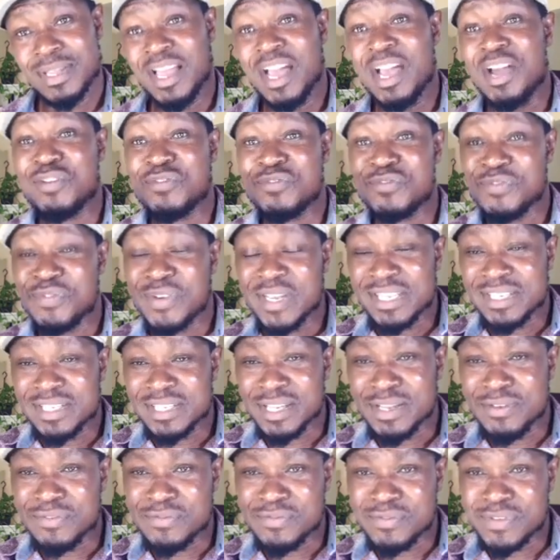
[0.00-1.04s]
I find
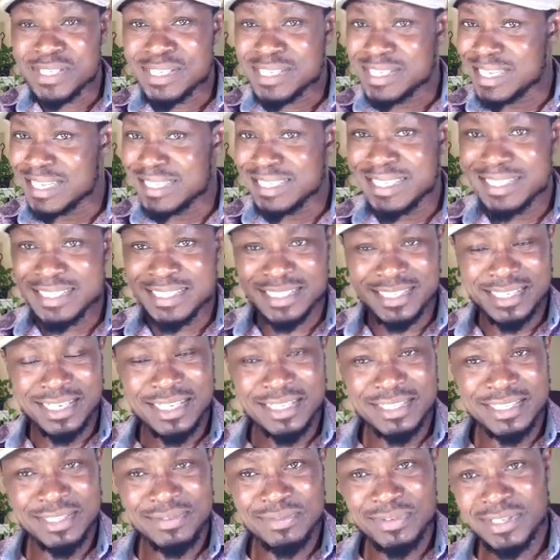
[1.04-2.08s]
her physically
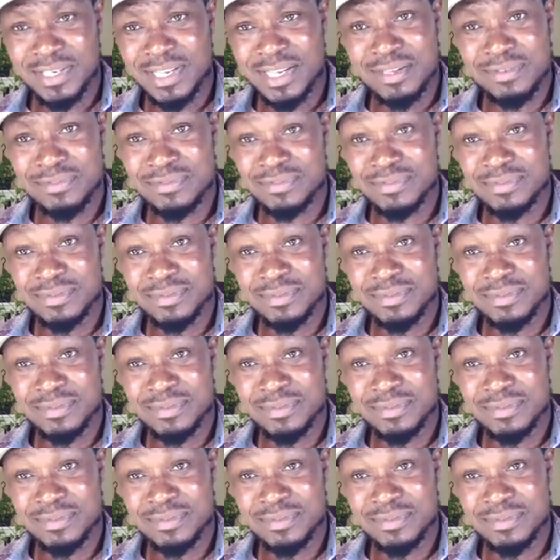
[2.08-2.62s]
attractive enough,